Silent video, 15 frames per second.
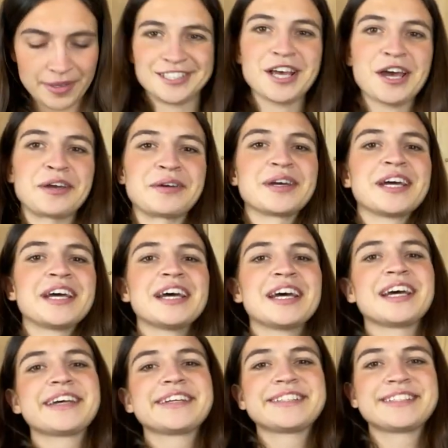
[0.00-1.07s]
So,
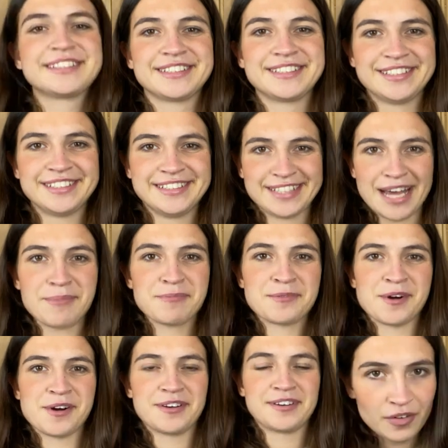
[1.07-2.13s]
step
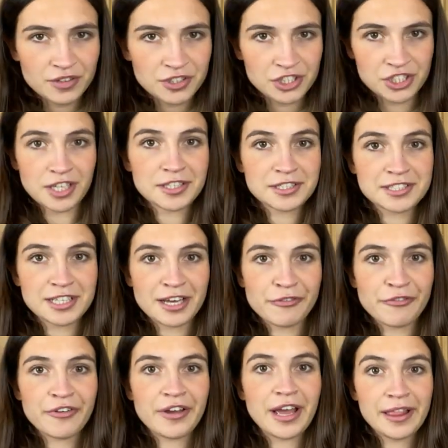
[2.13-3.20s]
one, shut
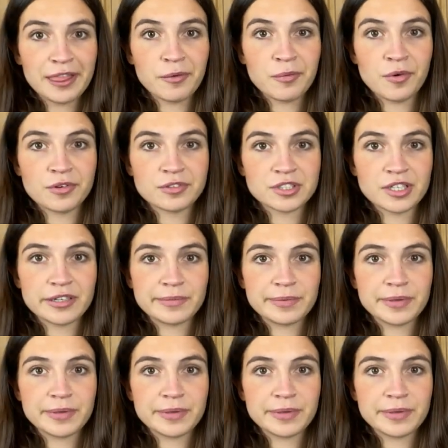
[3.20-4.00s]
yourself in the wardrobe.